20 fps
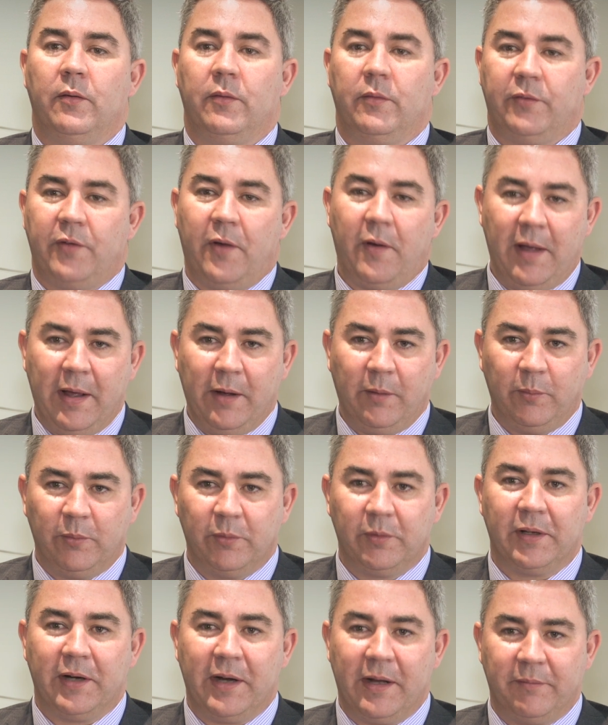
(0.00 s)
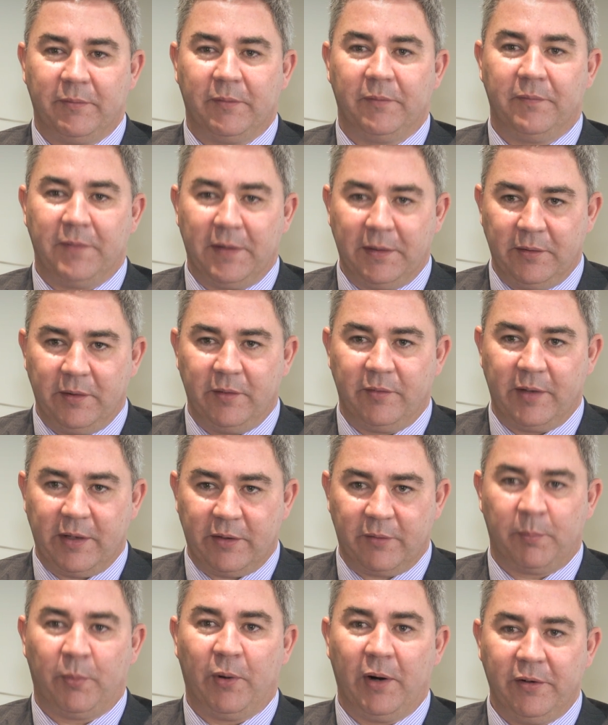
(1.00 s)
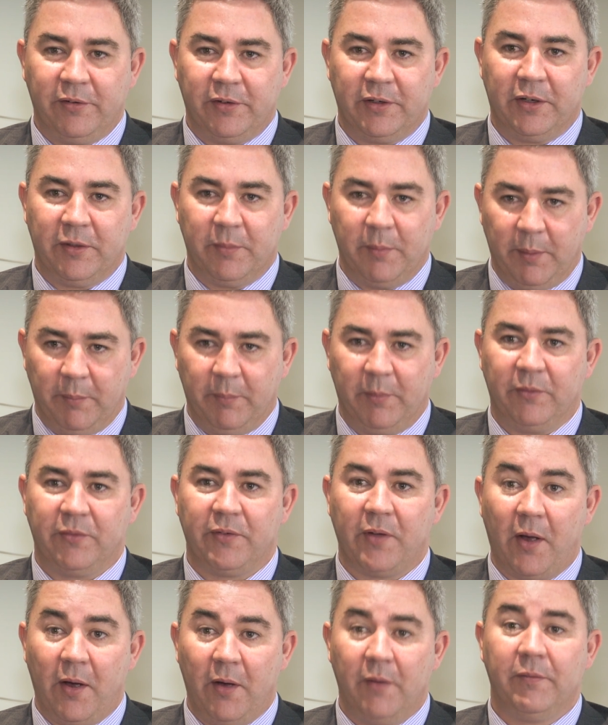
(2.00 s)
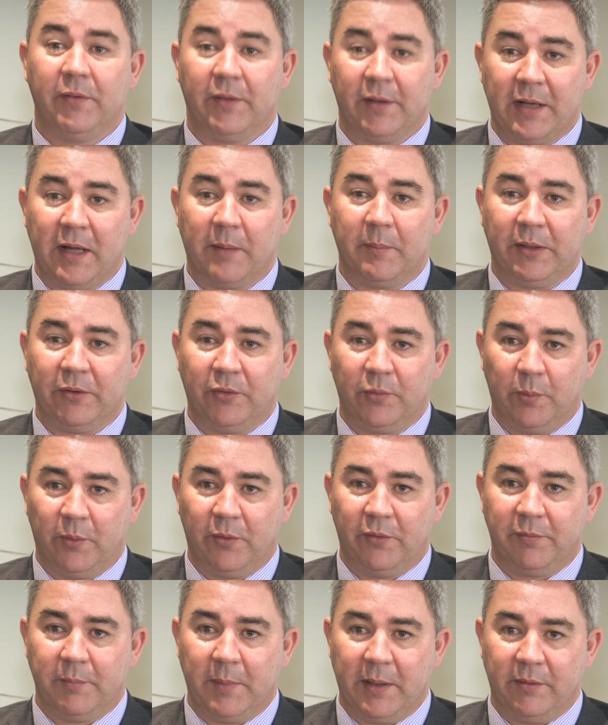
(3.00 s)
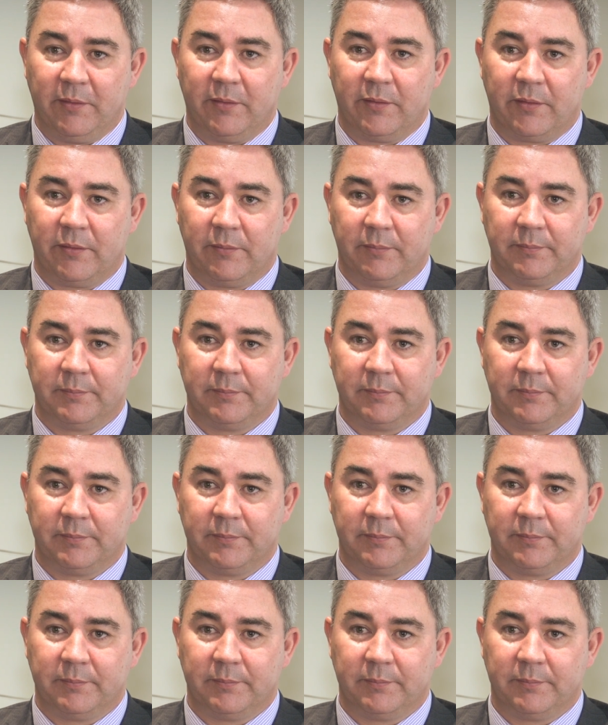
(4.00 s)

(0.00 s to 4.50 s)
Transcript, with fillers: So how will Carnarvon fund its exploration commitments over the coming 12 months?